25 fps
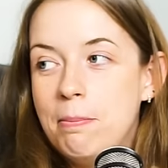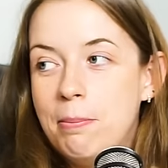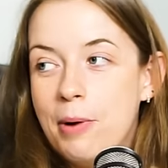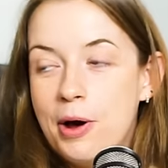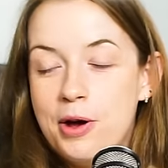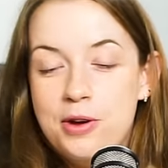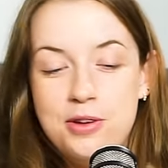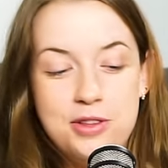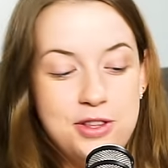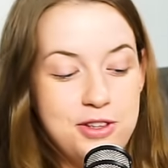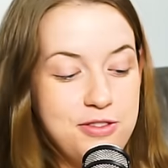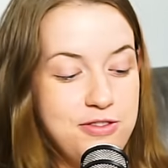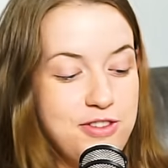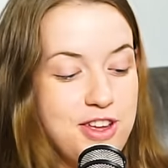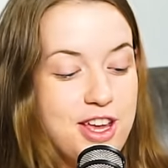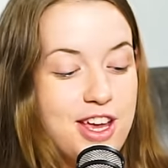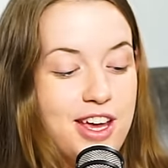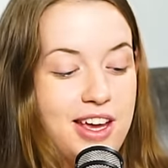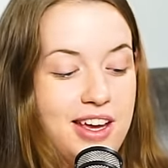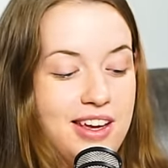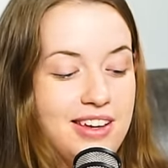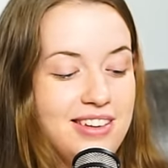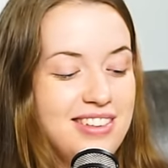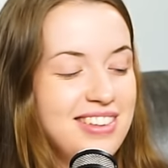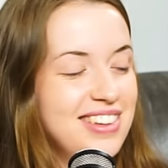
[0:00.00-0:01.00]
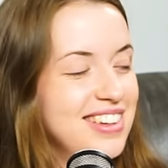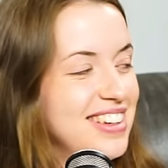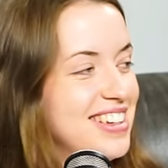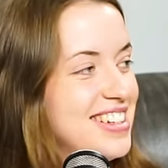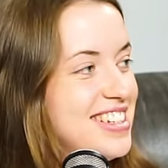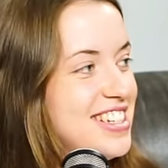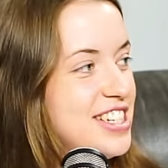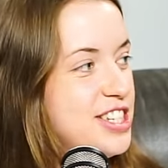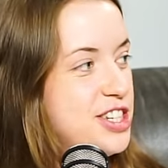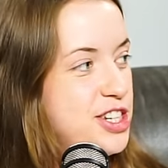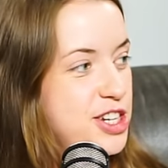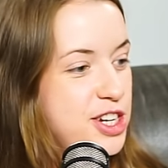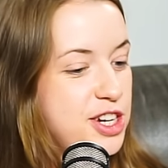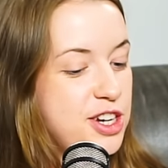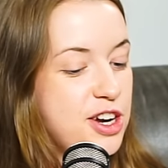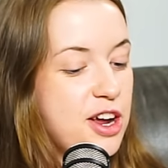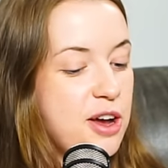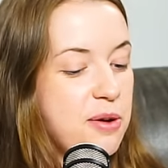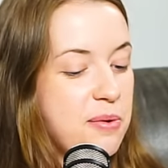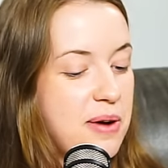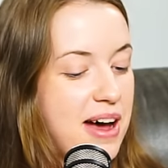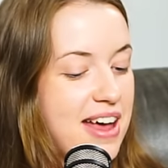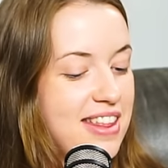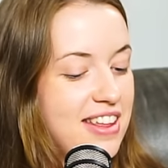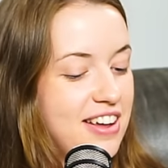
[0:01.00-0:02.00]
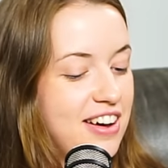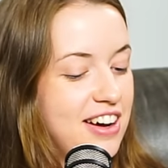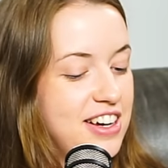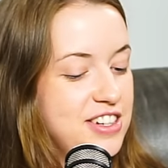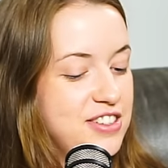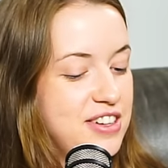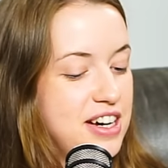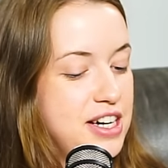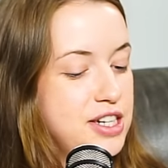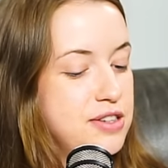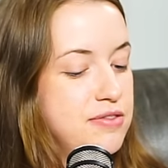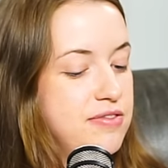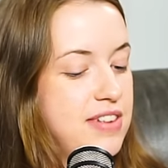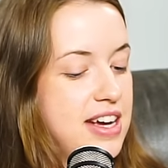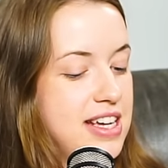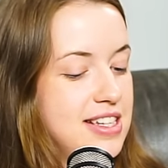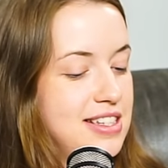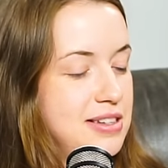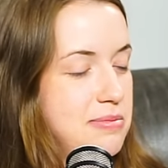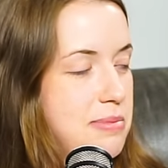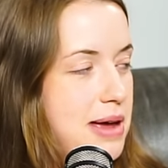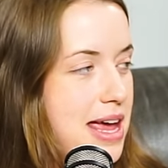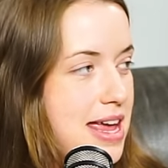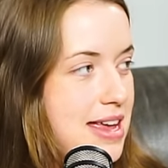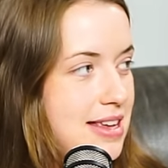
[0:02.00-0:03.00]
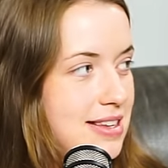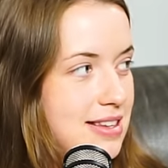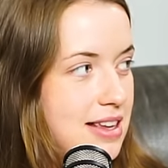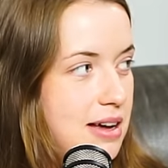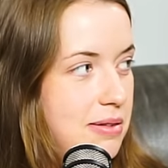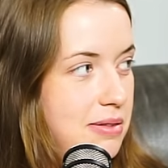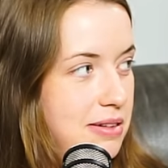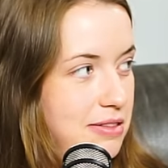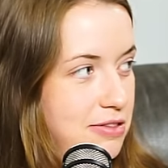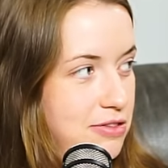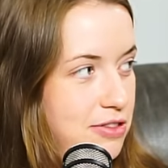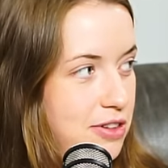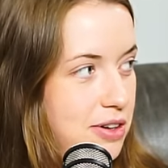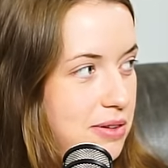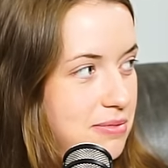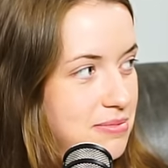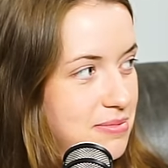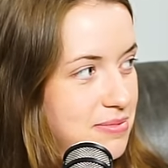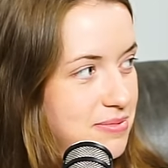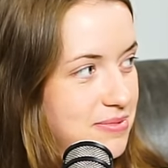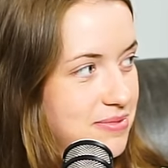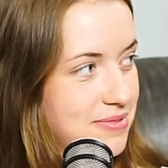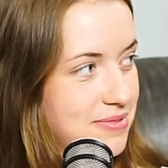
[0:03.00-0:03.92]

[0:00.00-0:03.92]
Both of you, do you know where the hydration vest debate is coming from?